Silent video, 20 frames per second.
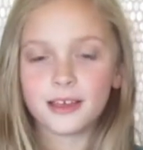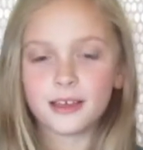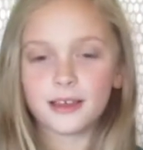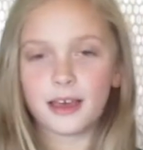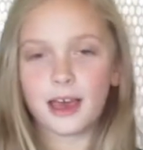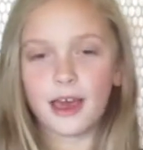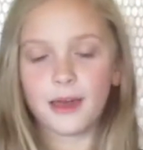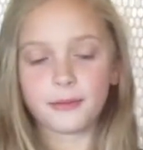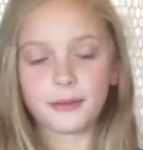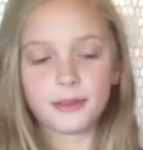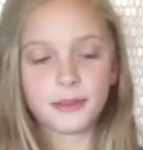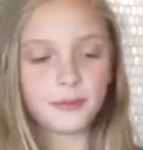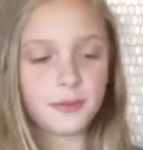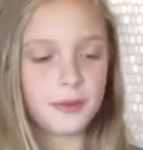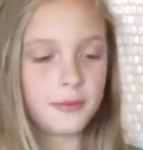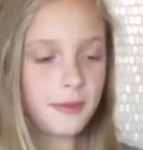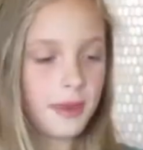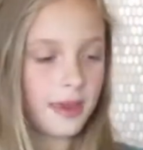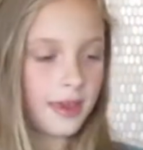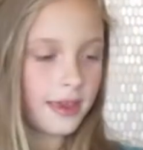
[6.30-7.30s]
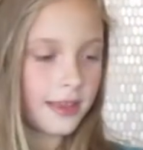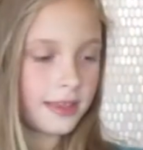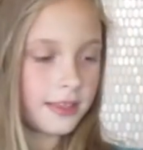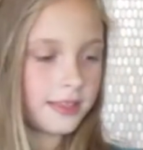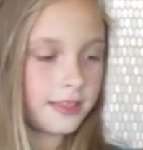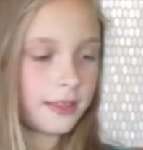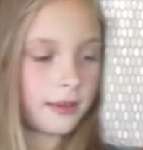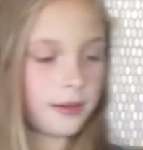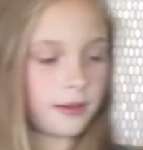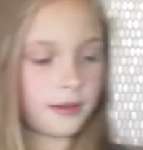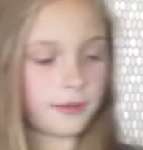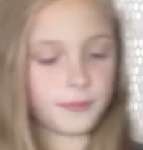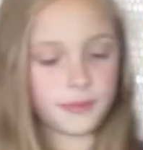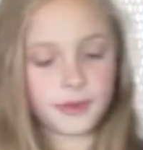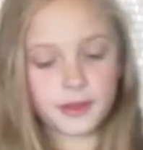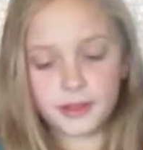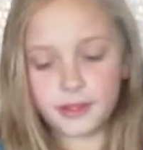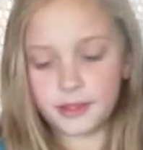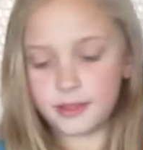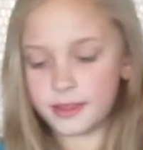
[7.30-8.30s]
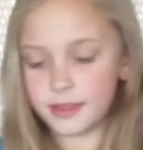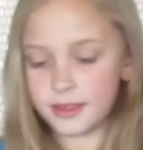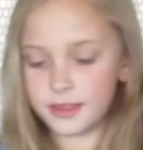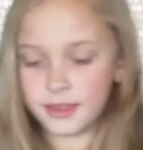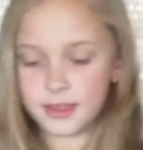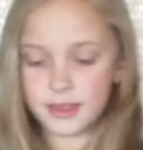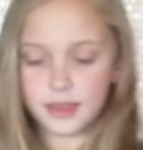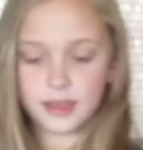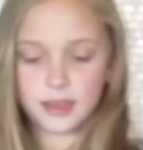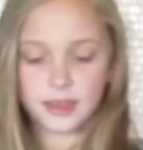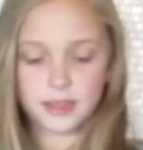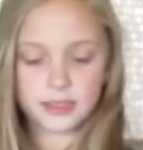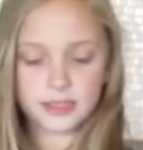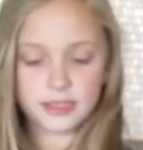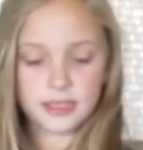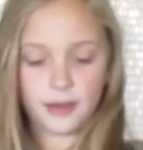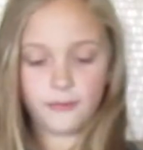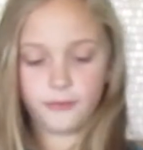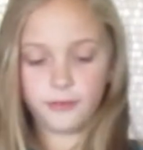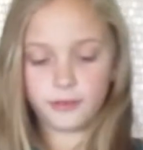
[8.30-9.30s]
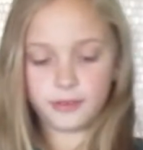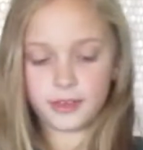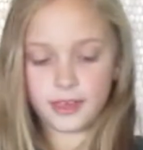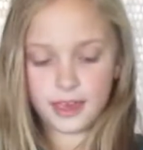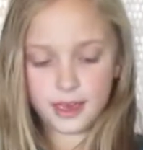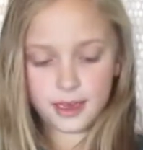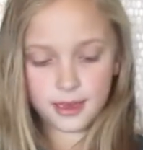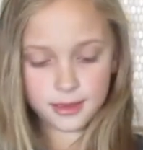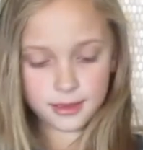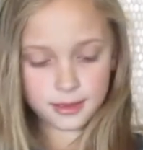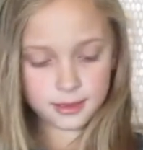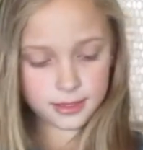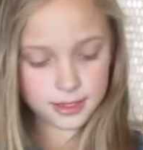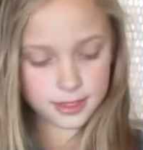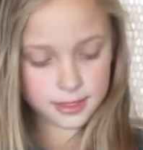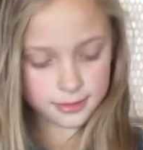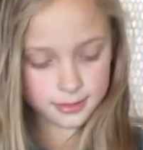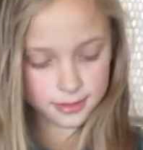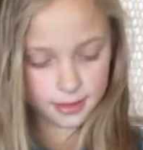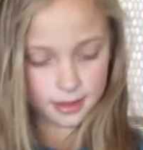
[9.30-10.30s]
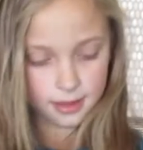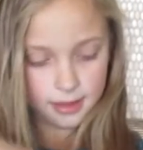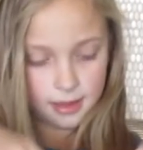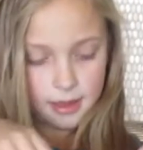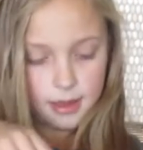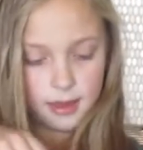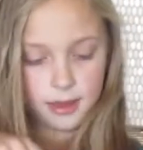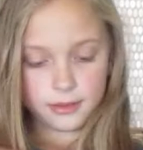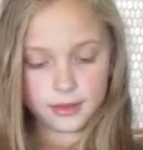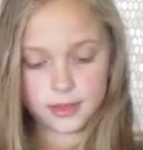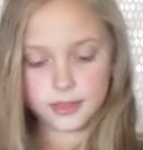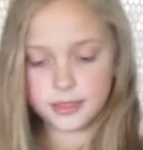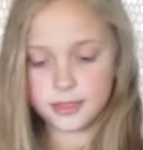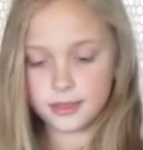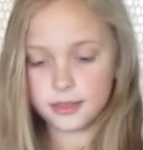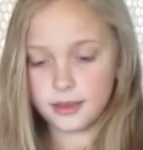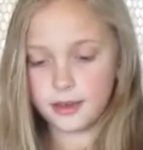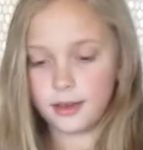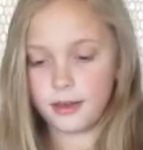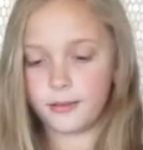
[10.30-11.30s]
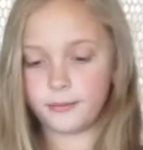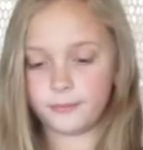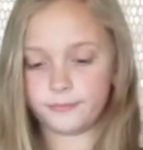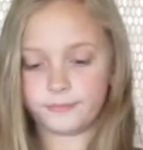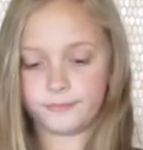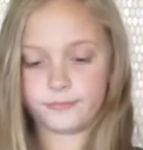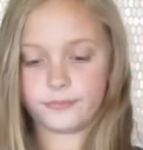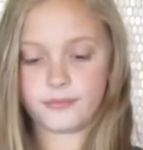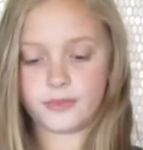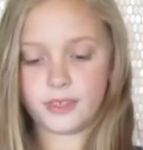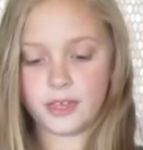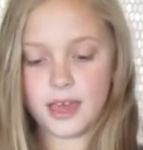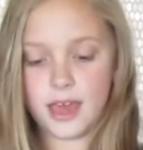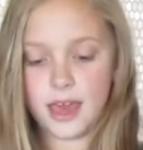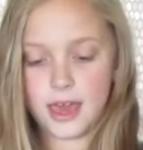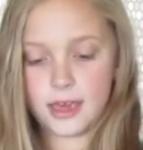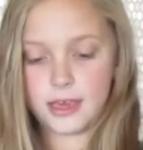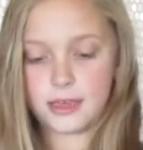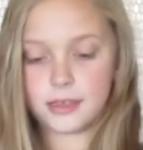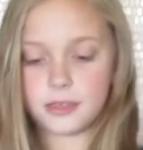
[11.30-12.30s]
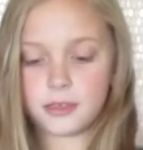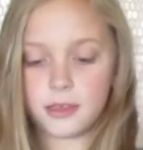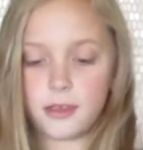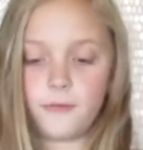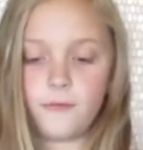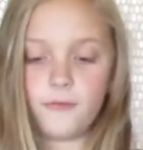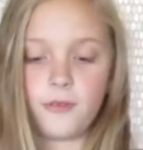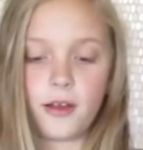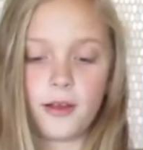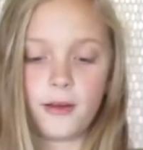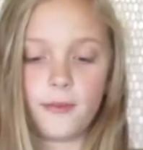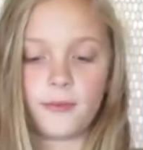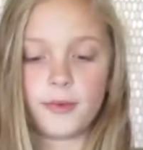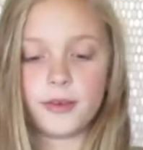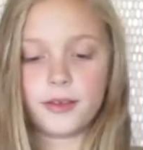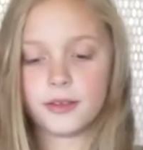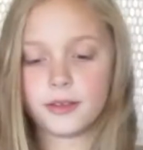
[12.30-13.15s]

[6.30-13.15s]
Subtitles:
I'm going to be making some deviled eggs. Okay. These eggs are from